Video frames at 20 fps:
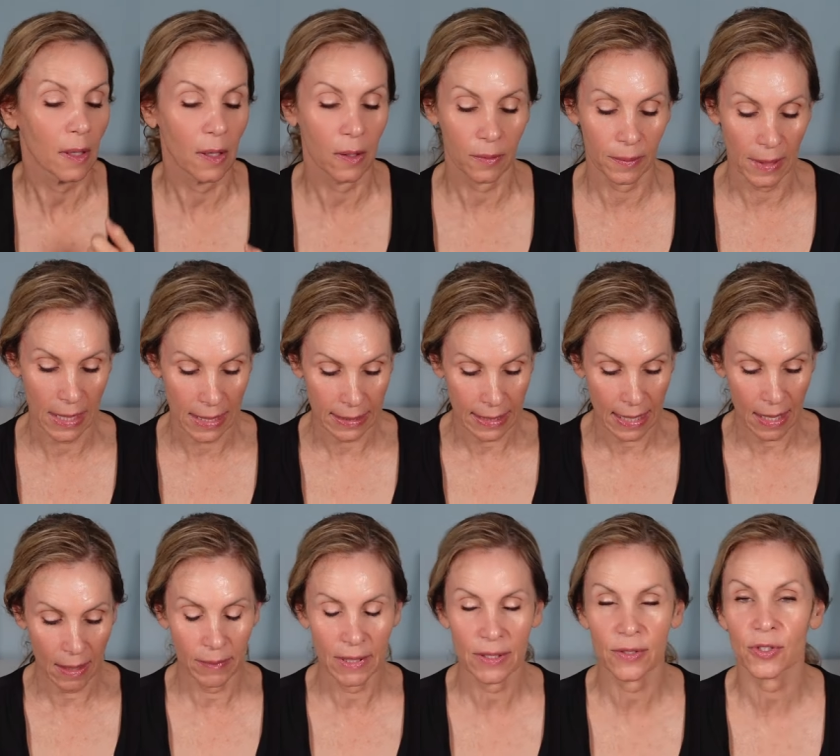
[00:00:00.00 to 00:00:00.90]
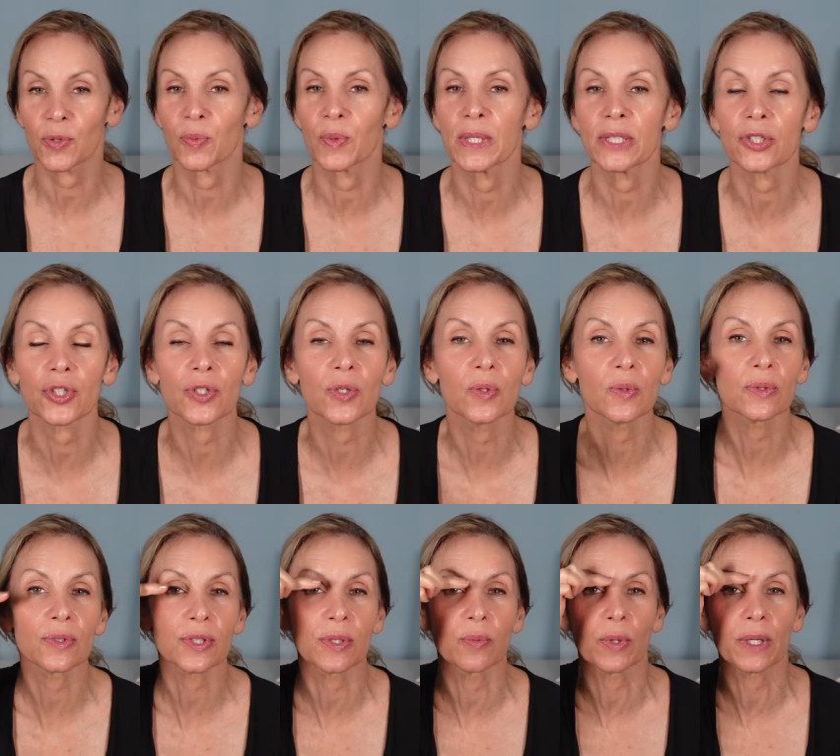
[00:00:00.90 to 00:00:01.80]
All right, Now I'm going to switch
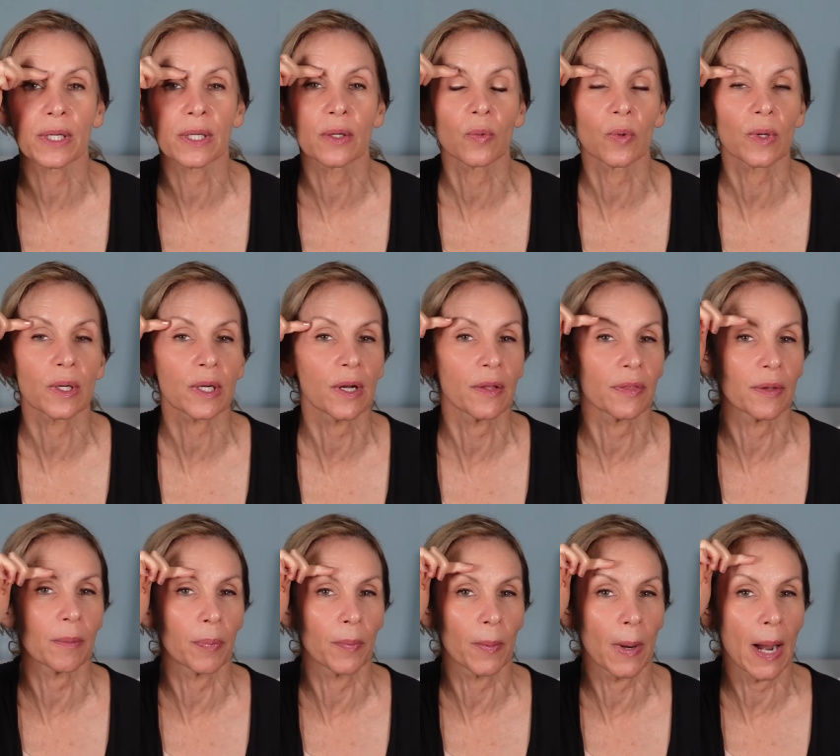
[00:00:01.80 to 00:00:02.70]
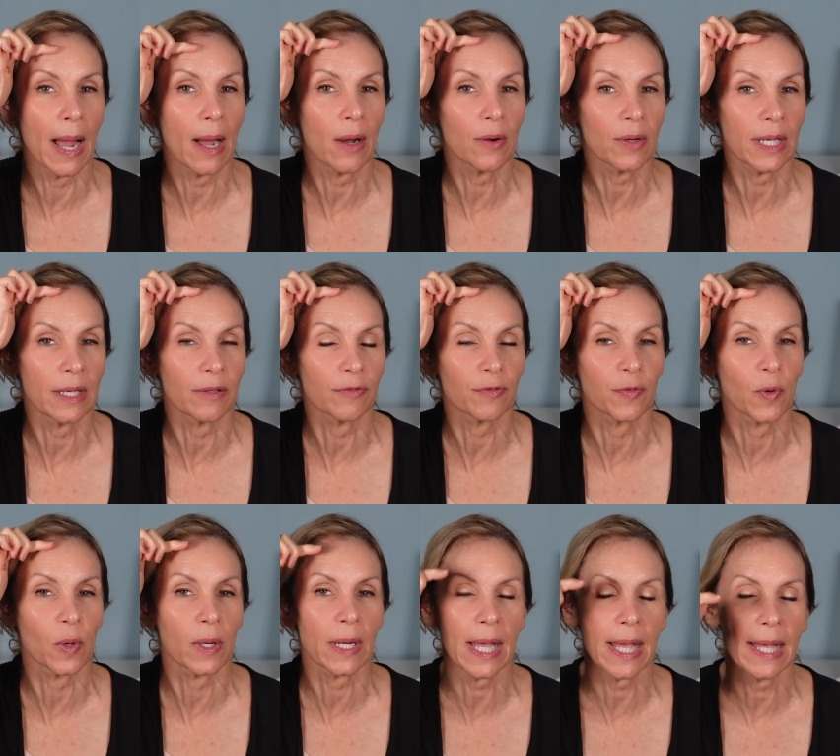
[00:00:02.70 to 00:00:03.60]
tools and we're going to work on the brow and
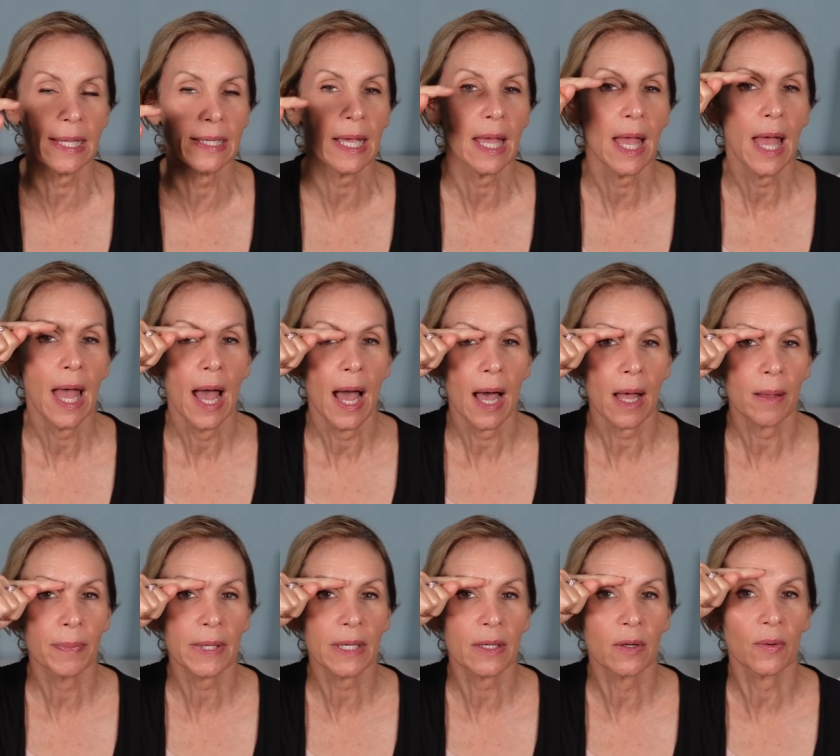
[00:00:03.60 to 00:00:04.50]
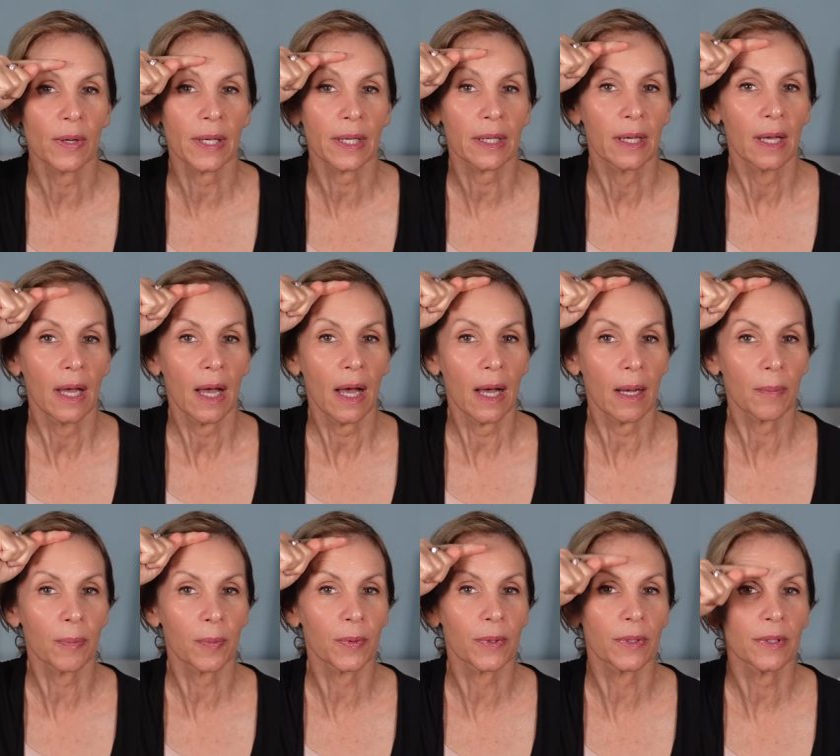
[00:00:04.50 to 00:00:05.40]
forehead. I'll be going
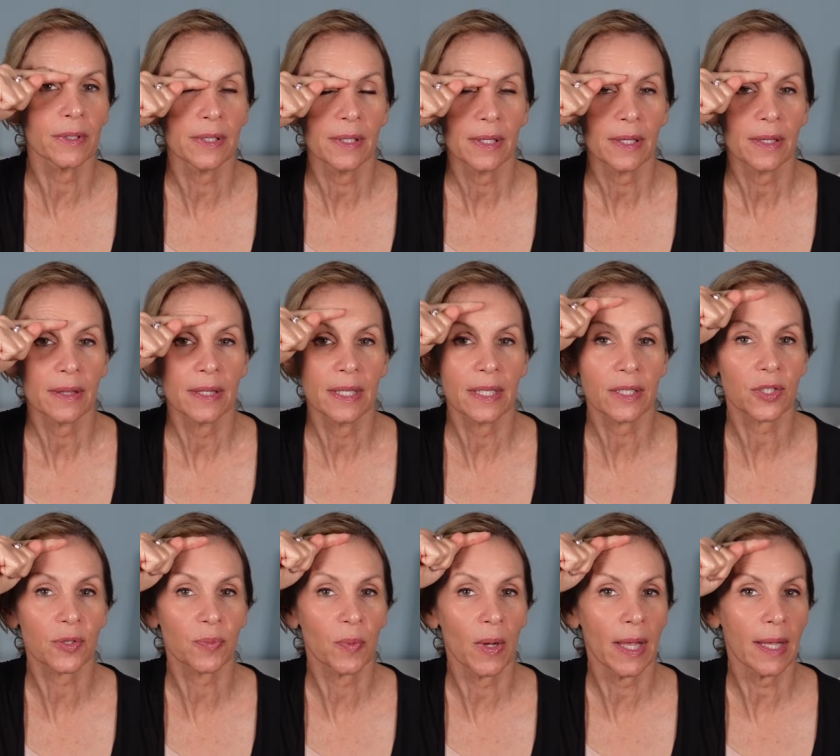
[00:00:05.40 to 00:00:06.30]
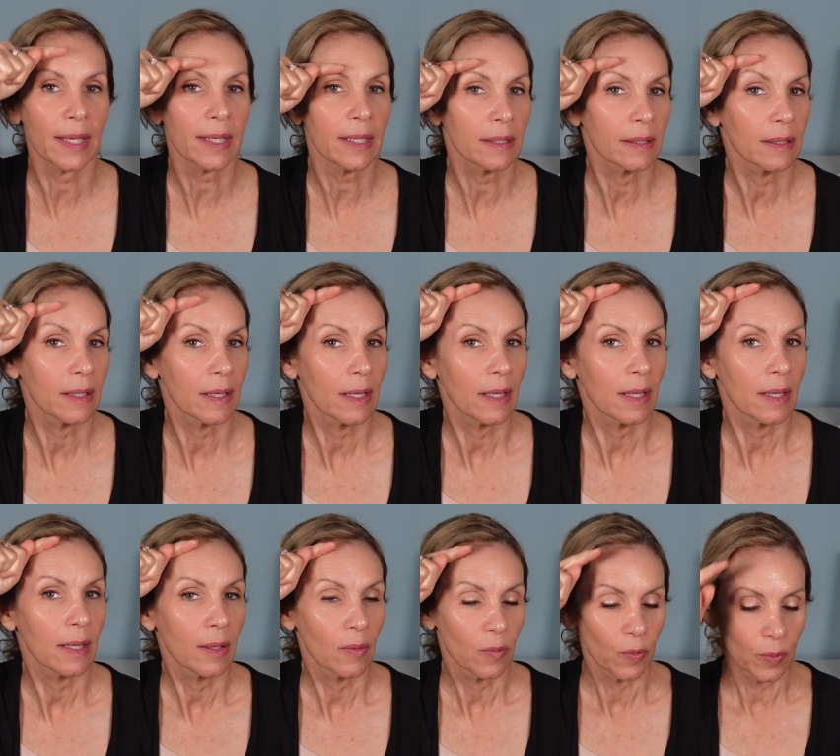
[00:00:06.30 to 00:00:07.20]
upward this way
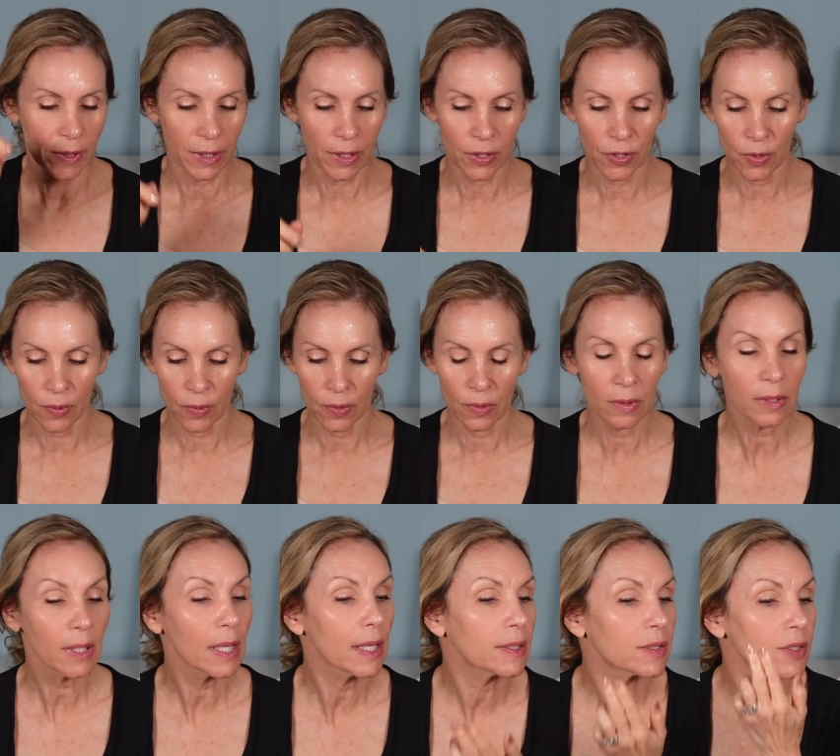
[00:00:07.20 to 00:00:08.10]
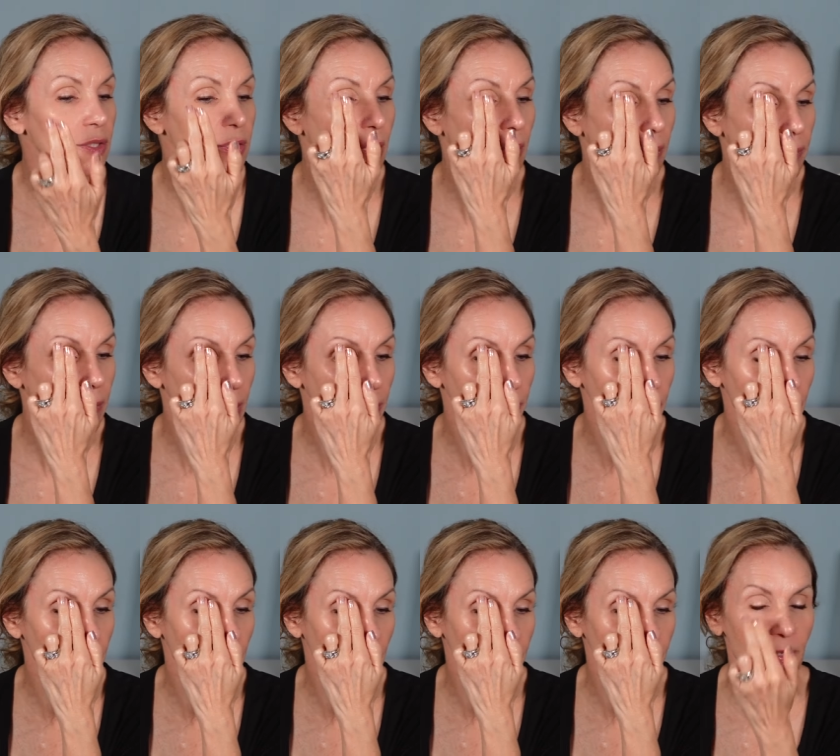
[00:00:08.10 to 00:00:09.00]
with the tool and so I'm going to
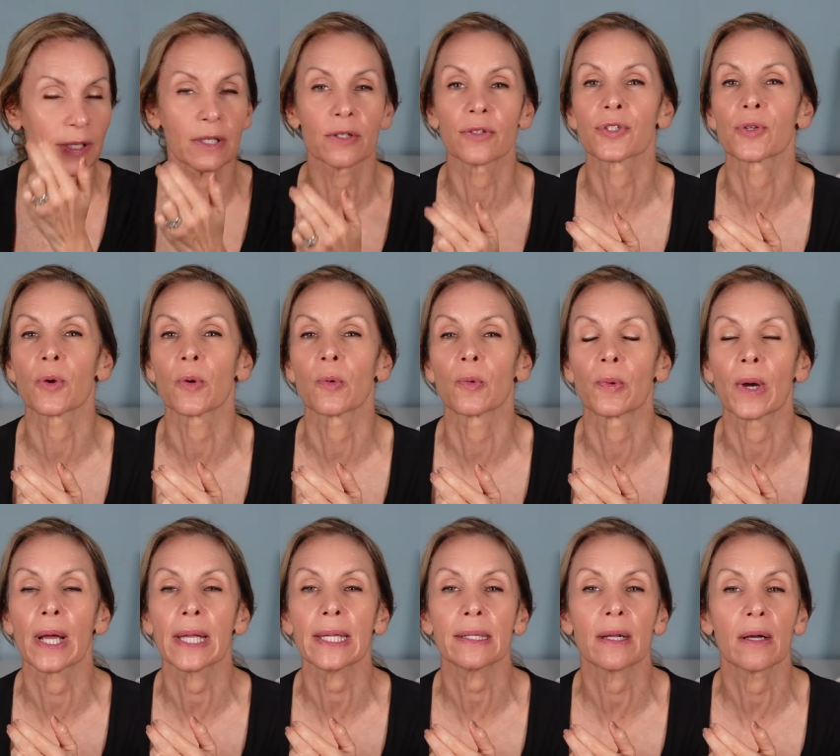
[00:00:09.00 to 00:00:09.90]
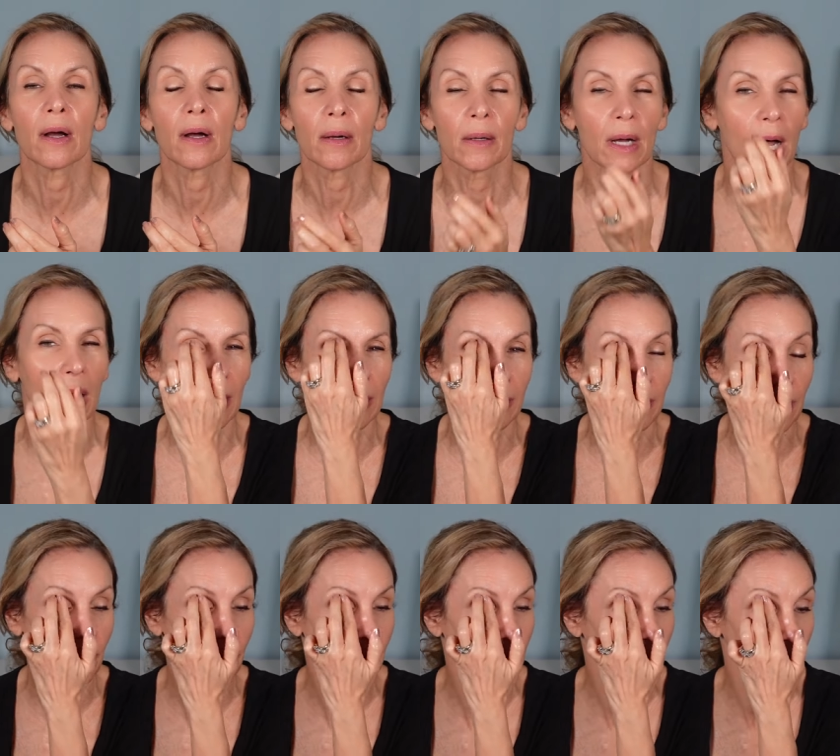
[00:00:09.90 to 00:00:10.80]
put my fingers right
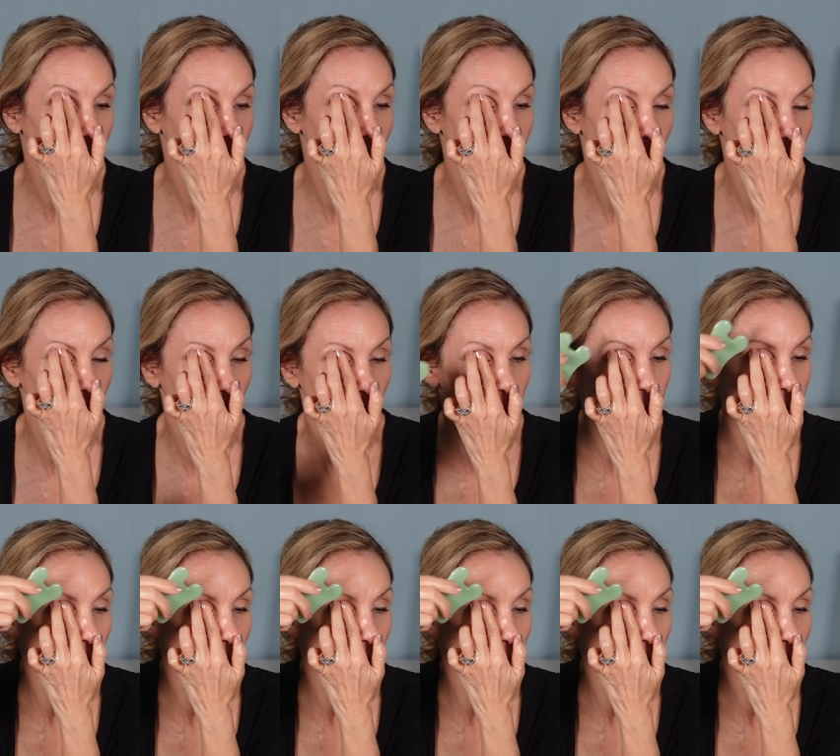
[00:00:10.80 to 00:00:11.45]
on the uh,